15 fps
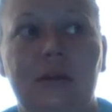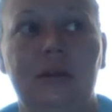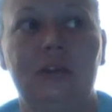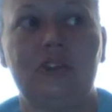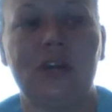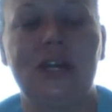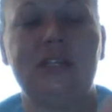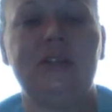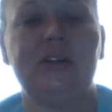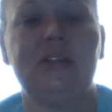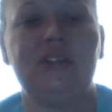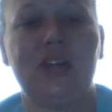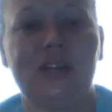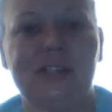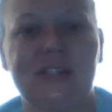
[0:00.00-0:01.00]
trying to
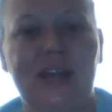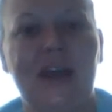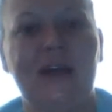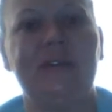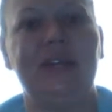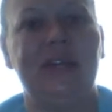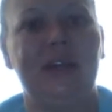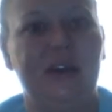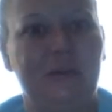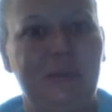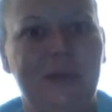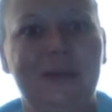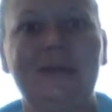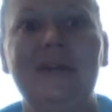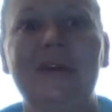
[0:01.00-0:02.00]
adjust to having him
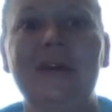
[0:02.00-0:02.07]
and